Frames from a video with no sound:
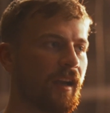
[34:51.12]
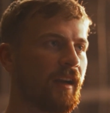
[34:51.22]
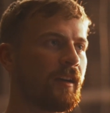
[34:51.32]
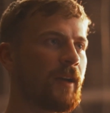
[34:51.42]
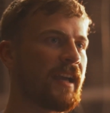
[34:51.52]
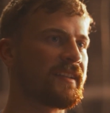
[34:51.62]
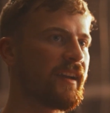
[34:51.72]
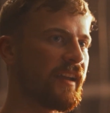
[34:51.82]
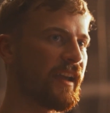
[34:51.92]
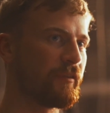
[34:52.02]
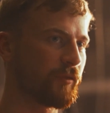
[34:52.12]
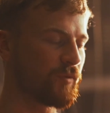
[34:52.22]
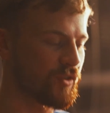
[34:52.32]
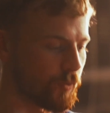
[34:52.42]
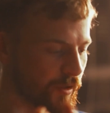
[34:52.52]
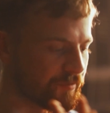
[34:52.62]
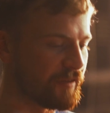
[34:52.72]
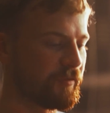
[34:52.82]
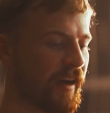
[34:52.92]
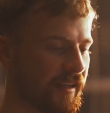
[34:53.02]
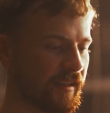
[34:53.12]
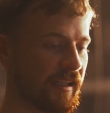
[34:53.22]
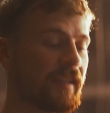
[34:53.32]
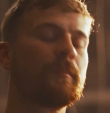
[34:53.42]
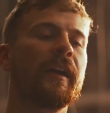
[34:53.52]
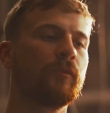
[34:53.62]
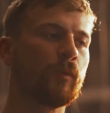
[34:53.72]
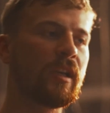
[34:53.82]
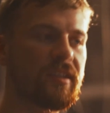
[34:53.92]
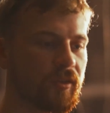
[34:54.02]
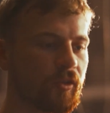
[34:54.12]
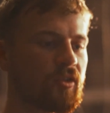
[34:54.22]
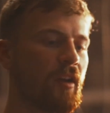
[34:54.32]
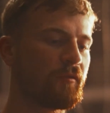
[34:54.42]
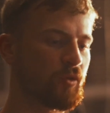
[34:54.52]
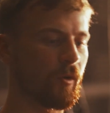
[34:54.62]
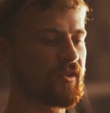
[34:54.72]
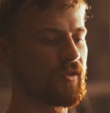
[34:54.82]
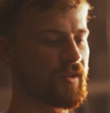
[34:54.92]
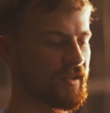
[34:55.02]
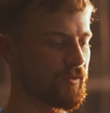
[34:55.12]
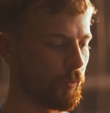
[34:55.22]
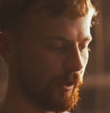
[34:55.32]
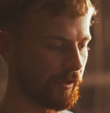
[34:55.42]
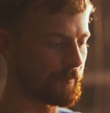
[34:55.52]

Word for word: Uh, as I have sort of defined it in my research of George Lucas's work,